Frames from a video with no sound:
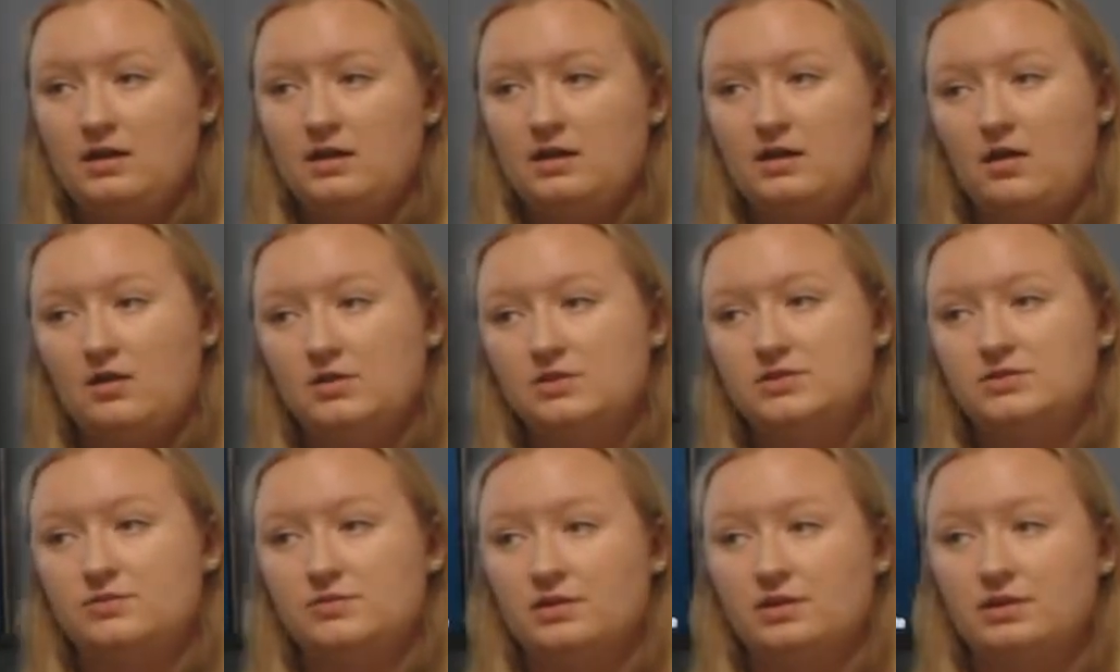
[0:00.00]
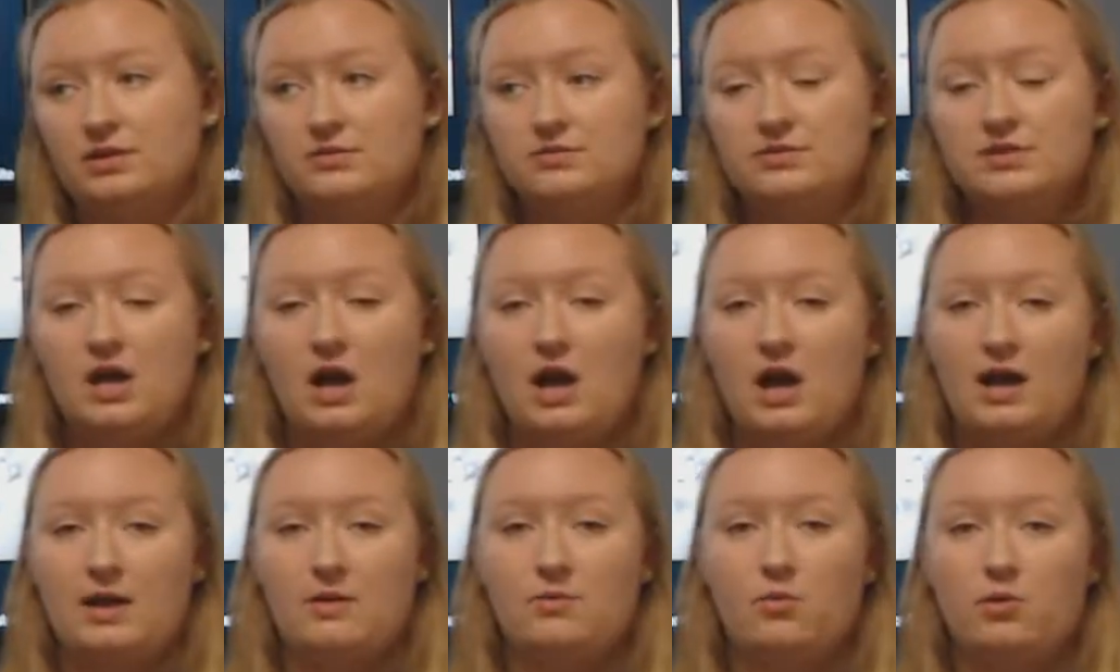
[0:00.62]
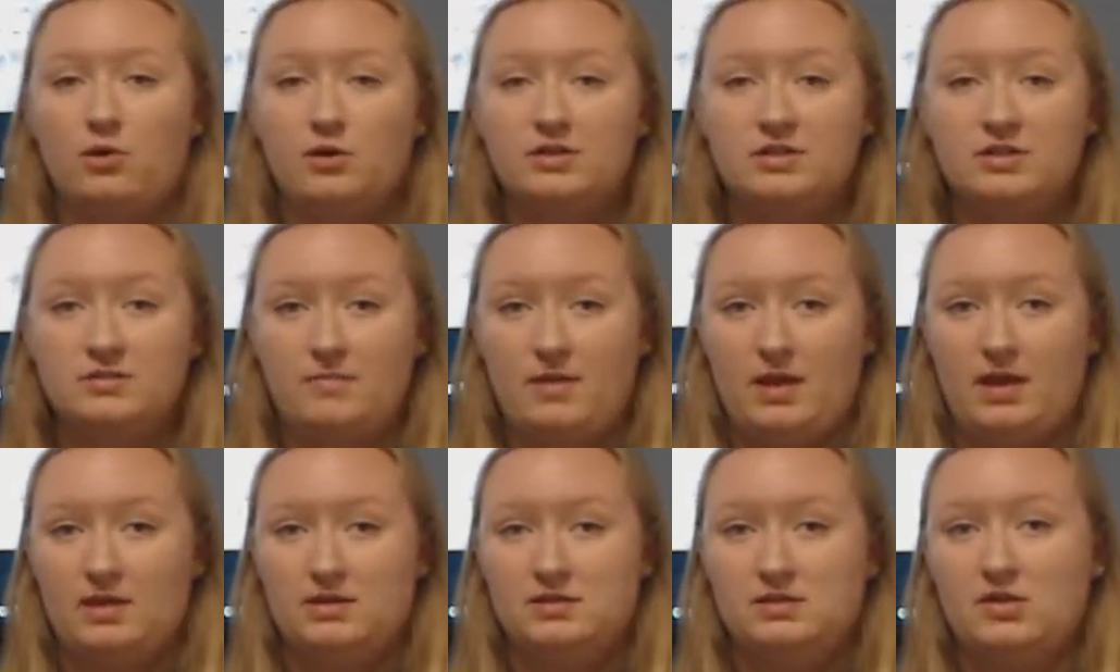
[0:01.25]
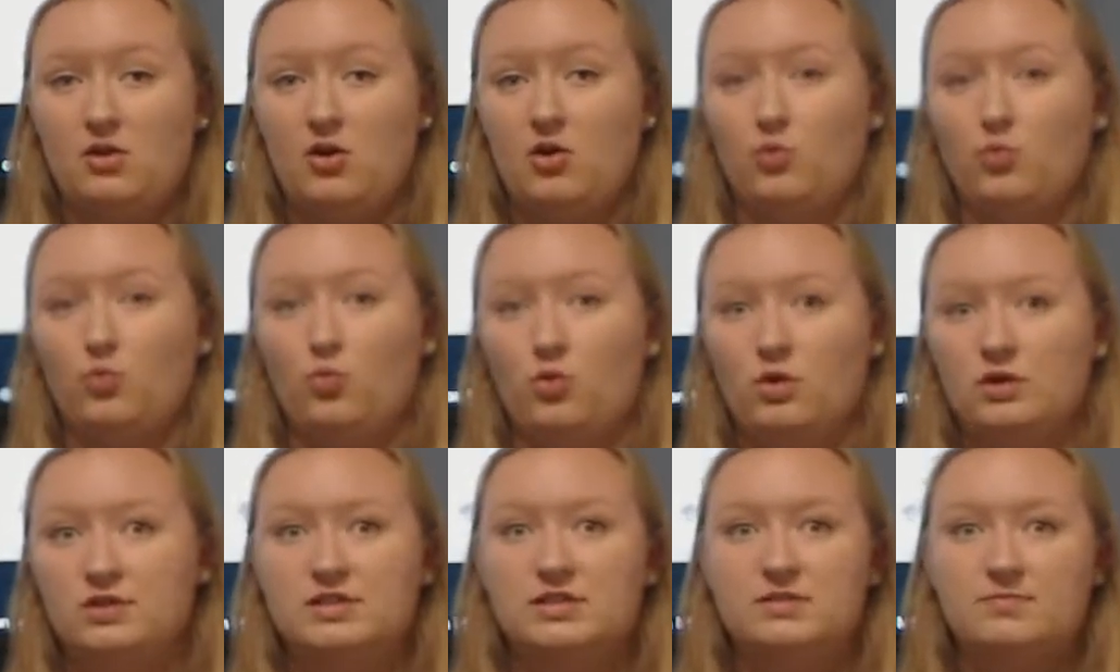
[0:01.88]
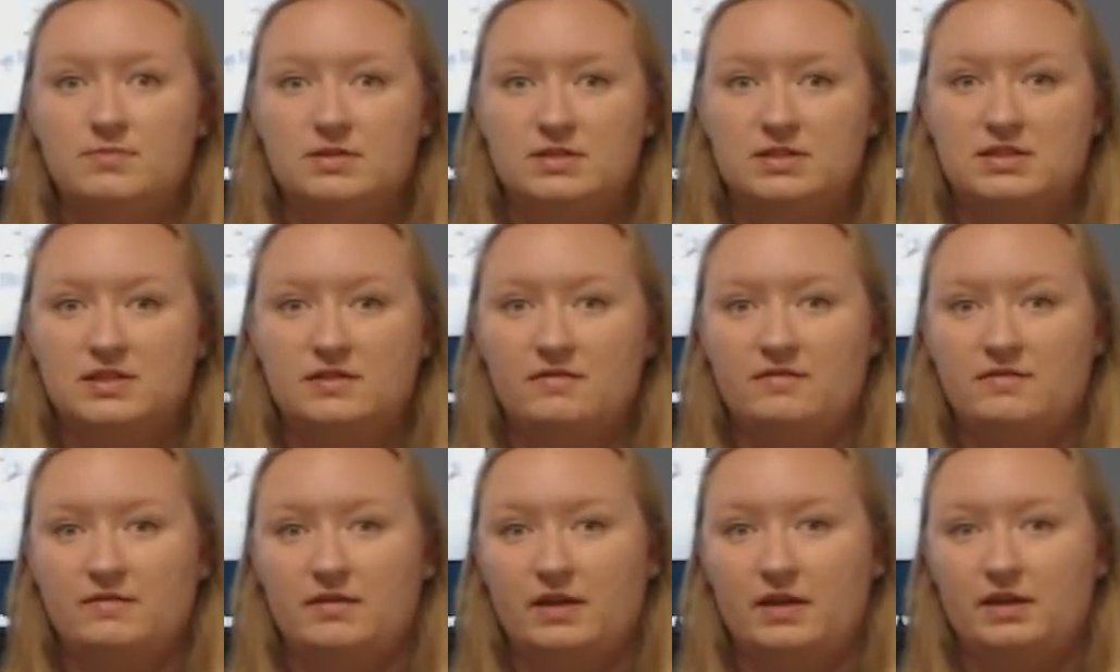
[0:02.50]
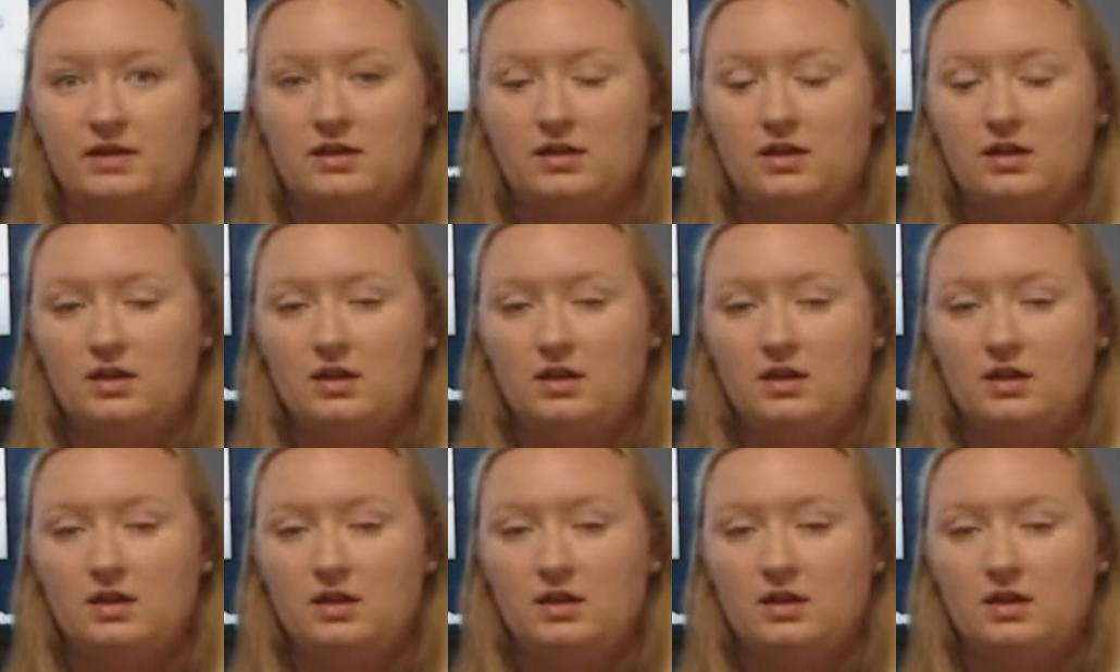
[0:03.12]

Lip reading: It also includes high work demands on one specific